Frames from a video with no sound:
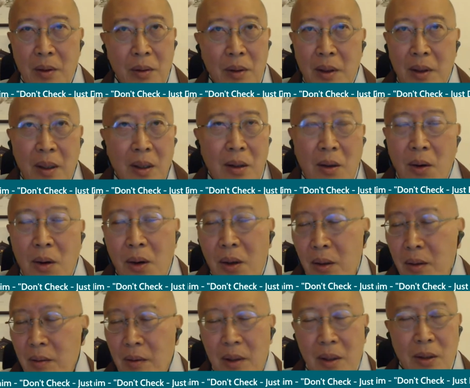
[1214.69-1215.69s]
You look at
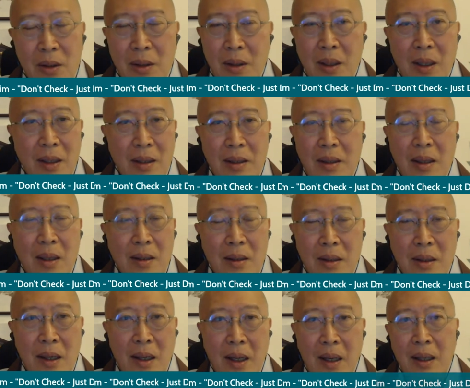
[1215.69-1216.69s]
all the religious texts, it
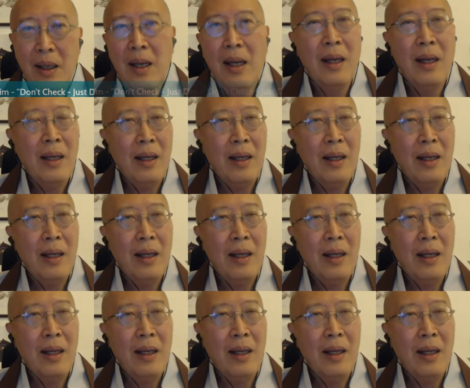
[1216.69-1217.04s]
doesn't say that.